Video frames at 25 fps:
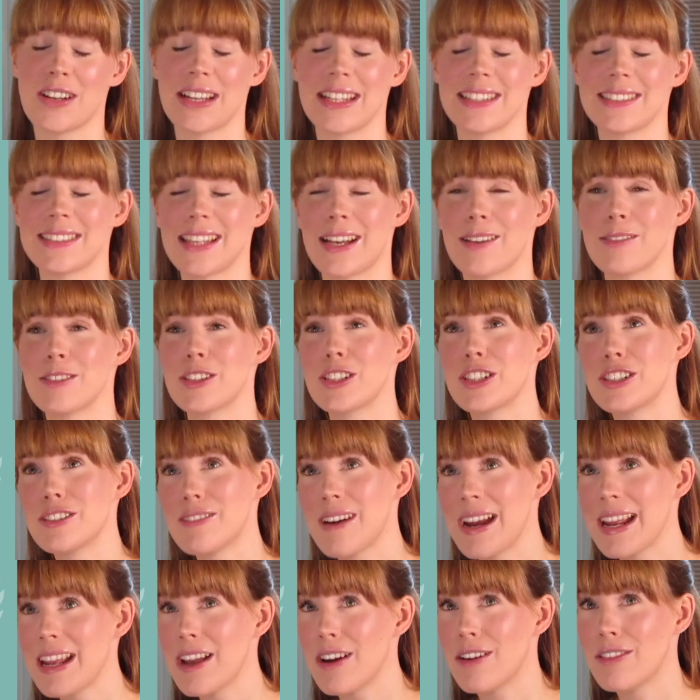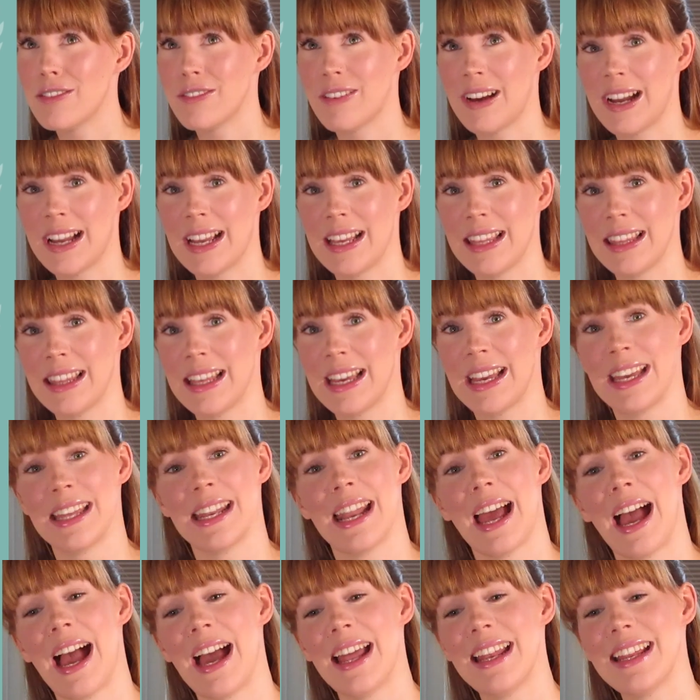song. It sounds great on
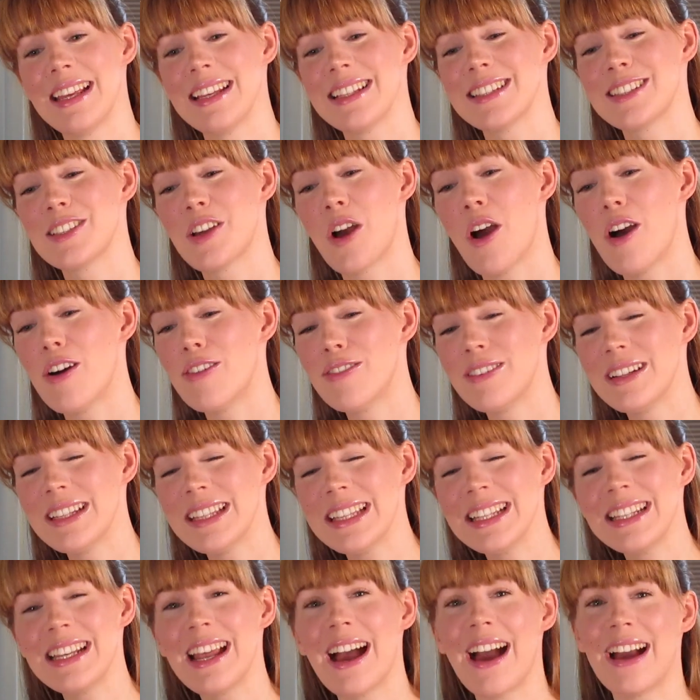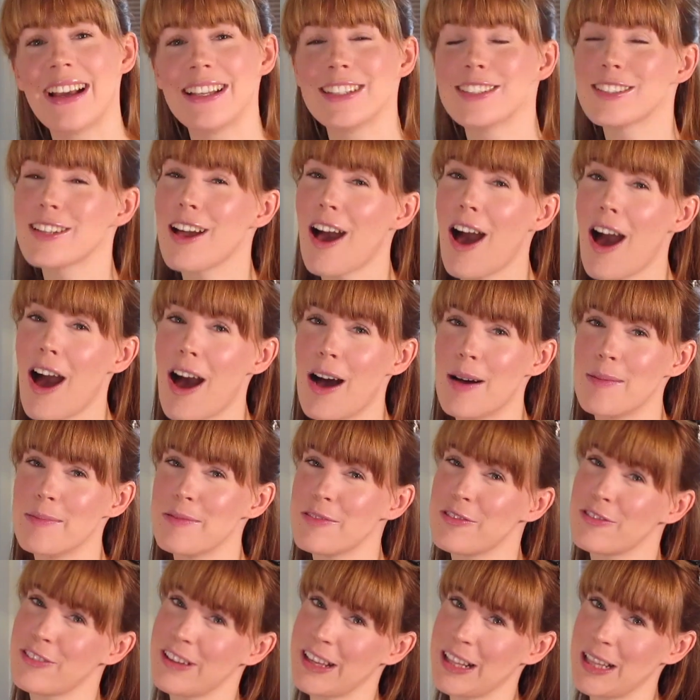violin and it's got a really nice
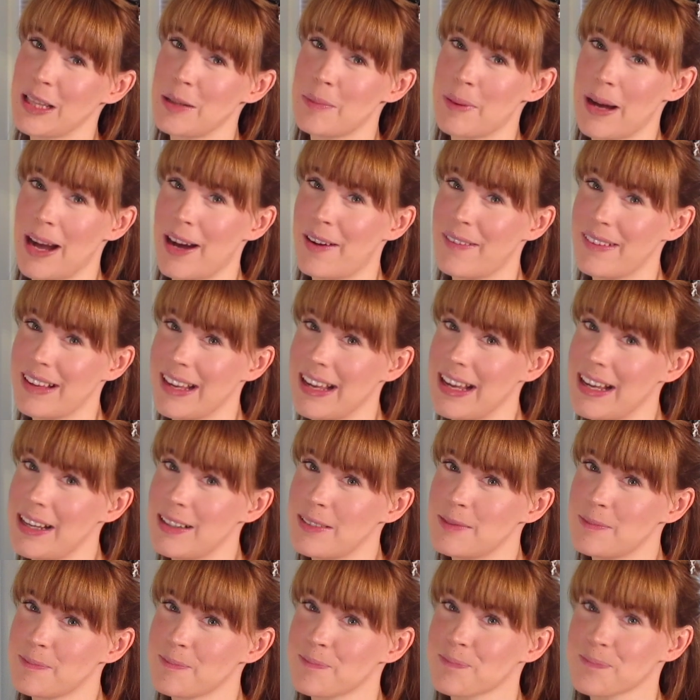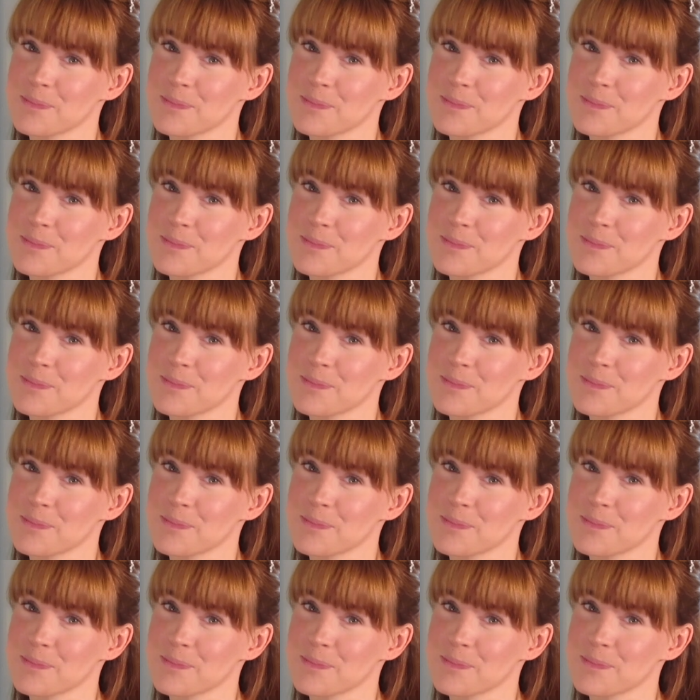calm feel about it.